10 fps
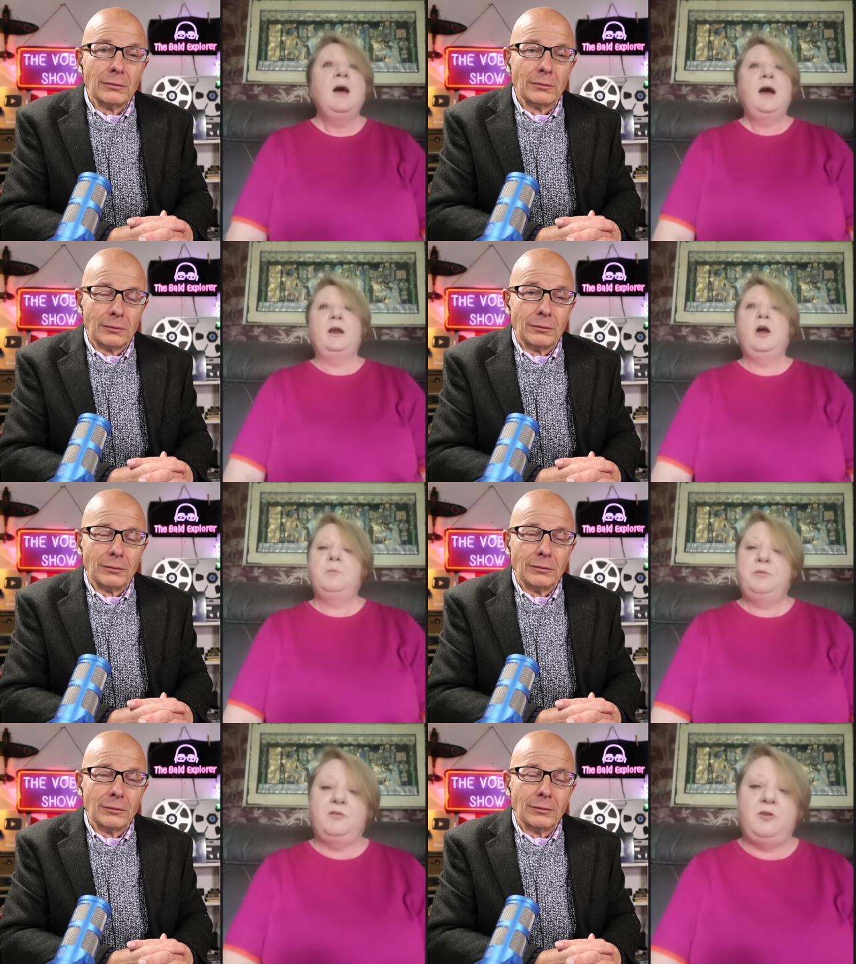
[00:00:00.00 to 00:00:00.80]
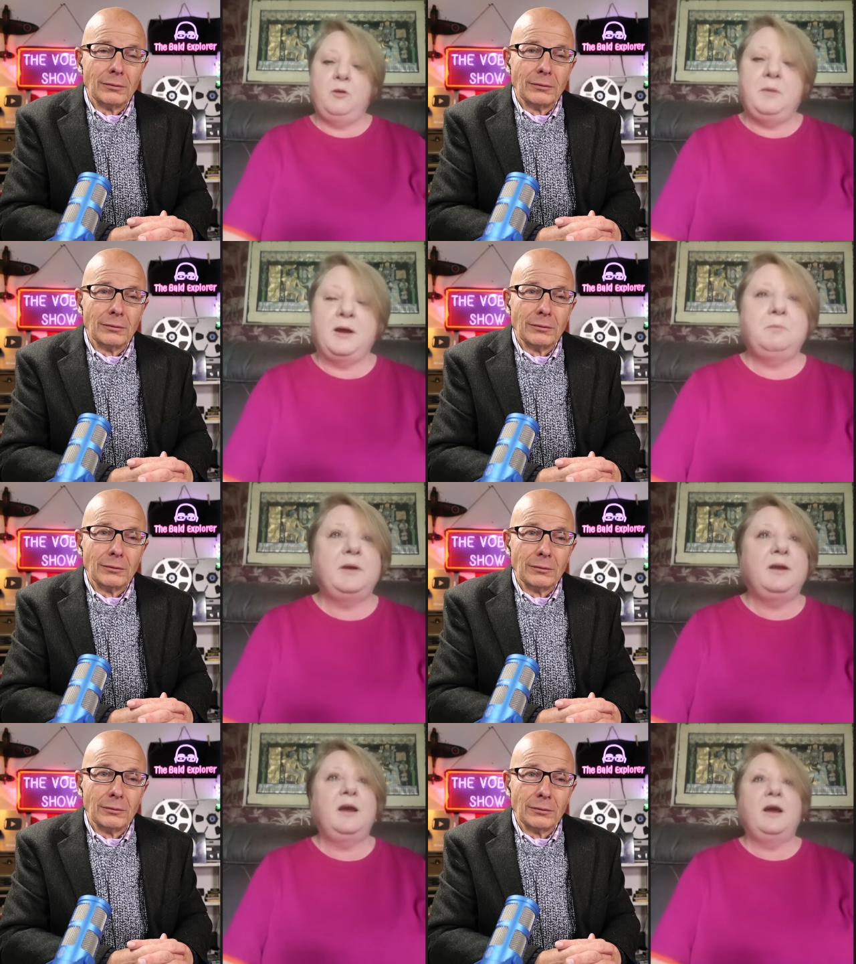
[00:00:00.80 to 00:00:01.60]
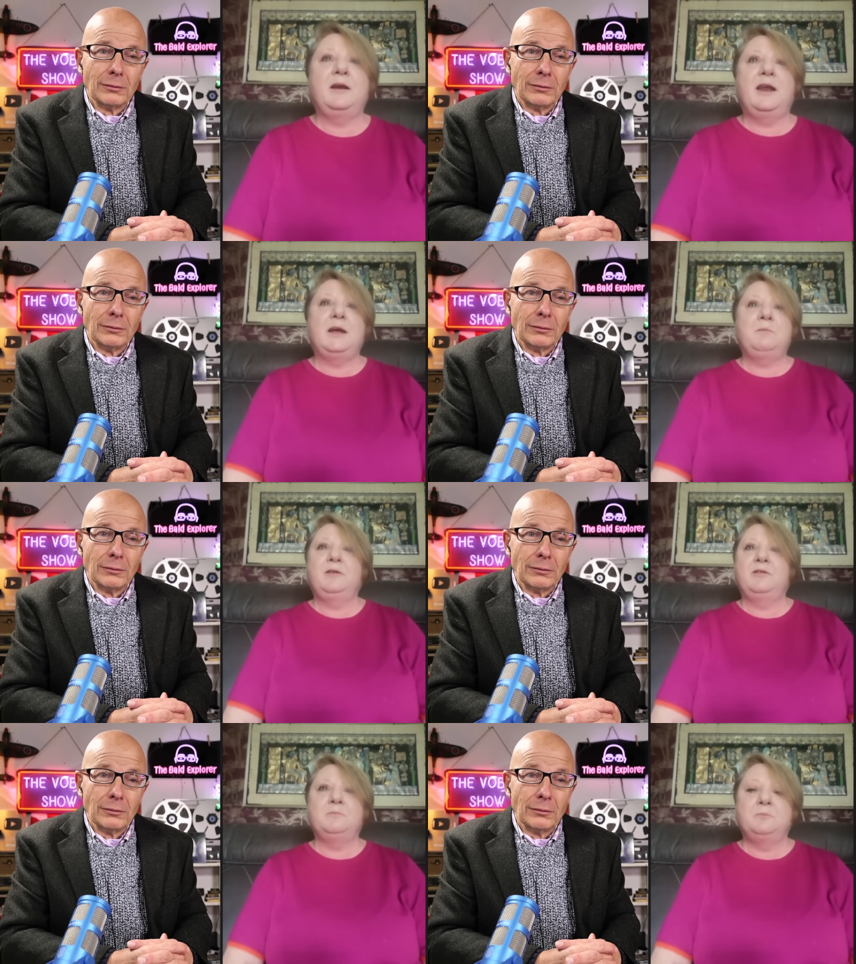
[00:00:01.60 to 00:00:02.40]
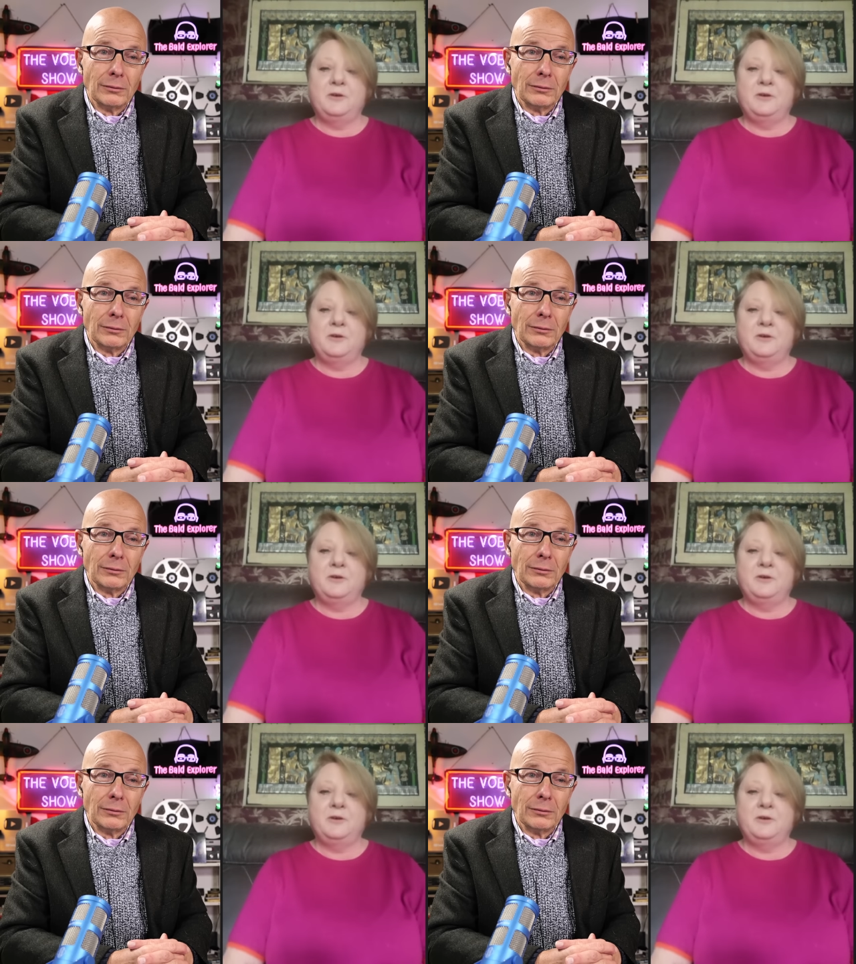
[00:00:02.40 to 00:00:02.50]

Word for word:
Speaker 1: and I hope you don't mind me uh, naming them.